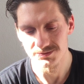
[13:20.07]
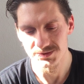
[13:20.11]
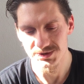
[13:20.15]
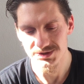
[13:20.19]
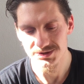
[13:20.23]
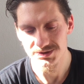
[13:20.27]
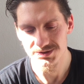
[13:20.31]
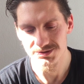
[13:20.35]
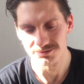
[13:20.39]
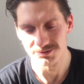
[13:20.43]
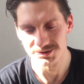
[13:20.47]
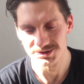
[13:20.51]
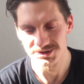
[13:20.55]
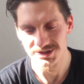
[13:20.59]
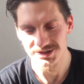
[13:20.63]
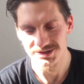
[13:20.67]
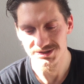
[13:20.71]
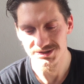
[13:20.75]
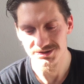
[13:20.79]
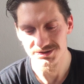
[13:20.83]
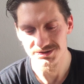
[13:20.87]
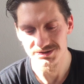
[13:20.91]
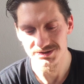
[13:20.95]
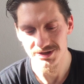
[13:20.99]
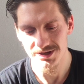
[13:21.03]
This was
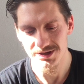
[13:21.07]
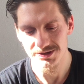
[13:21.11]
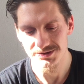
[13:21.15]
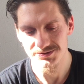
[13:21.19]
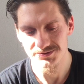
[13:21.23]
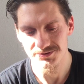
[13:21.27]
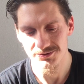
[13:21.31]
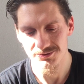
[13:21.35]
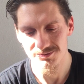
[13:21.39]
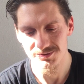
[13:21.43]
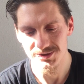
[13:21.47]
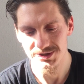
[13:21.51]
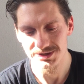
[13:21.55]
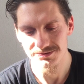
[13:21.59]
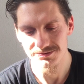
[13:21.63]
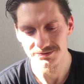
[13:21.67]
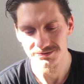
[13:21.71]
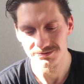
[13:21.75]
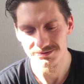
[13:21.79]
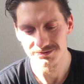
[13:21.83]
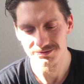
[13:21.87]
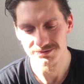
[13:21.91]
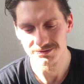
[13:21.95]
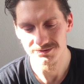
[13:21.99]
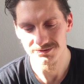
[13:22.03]
exercise for me.
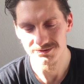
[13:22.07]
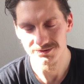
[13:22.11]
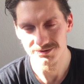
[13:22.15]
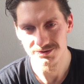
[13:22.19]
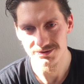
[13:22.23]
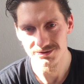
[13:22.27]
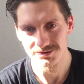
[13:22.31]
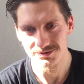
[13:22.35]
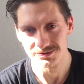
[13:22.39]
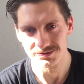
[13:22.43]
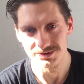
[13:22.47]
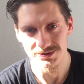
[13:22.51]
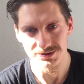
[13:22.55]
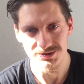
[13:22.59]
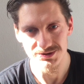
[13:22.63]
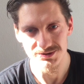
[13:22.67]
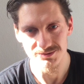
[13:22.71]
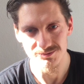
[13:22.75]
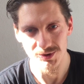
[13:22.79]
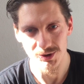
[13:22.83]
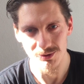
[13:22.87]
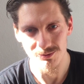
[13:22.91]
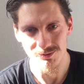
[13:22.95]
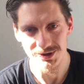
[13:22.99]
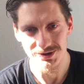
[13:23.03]
This
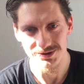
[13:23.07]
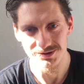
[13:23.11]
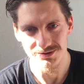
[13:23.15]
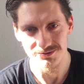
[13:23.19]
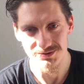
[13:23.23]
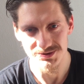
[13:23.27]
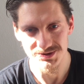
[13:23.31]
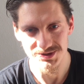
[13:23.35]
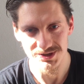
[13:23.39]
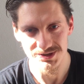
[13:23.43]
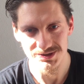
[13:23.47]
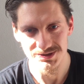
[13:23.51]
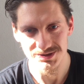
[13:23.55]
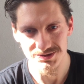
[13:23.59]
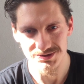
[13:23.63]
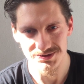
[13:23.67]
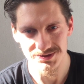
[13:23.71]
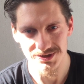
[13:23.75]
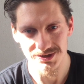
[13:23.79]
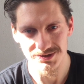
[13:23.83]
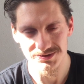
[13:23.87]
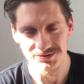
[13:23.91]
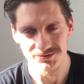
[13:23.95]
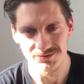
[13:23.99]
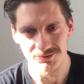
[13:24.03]
moment was
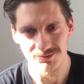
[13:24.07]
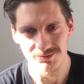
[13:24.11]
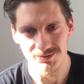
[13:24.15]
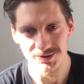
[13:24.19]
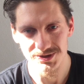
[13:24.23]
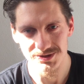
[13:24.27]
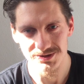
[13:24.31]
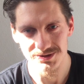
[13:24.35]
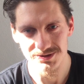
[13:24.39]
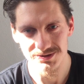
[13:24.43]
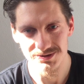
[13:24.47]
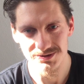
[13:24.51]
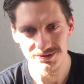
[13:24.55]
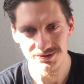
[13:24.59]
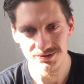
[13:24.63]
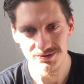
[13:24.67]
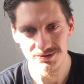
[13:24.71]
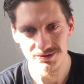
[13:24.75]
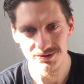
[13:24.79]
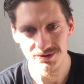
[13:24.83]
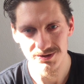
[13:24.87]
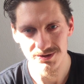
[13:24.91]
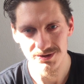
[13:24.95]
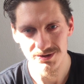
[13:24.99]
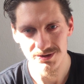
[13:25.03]
exercise for me.
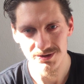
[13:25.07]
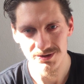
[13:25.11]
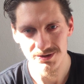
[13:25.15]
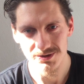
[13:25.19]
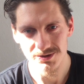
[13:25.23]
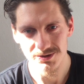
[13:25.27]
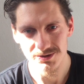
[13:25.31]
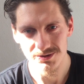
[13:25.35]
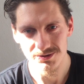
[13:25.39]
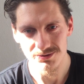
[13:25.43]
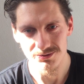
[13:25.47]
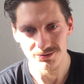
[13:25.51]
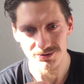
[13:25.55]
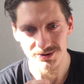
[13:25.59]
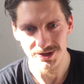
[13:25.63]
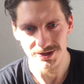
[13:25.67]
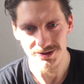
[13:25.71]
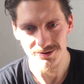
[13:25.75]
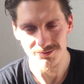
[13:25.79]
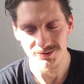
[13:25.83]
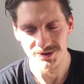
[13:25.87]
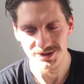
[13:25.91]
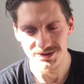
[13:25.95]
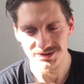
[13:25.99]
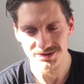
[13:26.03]
To
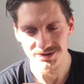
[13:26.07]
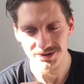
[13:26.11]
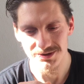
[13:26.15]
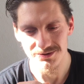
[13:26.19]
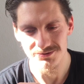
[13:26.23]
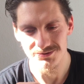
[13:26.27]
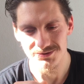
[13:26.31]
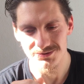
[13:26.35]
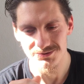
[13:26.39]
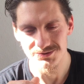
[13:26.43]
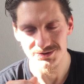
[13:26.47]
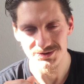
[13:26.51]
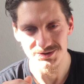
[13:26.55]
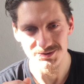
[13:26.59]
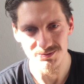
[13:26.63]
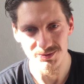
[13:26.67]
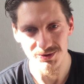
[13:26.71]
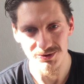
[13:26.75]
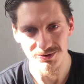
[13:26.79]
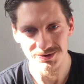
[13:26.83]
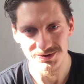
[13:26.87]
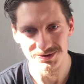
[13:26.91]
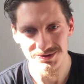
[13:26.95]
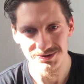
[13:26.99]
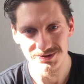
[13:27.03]
get myself to this
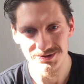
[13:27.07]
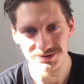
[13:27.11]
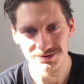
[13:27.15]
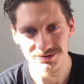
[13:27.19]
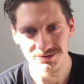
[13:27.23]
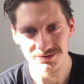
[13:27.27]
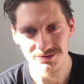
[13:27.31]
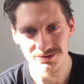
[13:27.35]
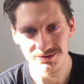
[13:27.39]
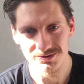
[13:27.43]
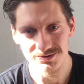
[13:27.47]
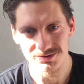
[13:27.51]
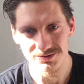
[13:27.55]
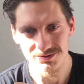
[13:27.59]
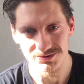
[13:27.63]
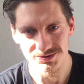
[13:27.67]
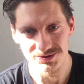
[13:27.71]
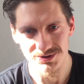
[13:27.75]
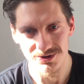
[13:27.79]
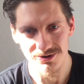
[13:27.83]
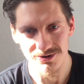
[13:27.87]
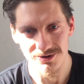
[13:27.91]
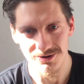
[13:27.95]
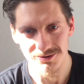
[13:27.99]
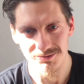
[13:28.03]
point, to
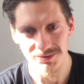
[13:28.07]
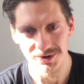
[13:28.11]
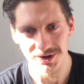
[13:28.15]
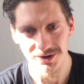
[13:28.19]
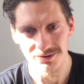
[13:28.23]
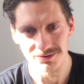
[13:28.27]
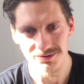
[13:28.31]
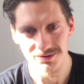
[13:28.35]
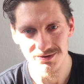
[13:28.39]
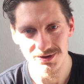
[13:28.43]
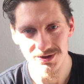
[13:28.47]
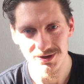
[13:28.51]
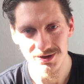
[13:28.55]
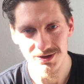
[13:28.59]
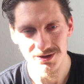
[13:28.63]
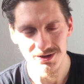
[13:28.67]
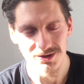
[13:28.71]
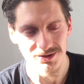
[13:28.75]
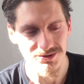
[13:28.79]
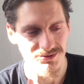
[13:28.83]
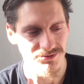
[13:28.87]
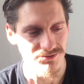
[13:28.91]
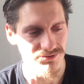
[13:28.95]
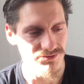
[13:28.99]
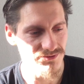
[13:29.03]
talk about
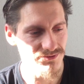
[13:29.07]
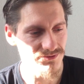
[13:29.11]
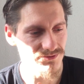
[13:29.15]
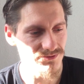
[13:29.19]
and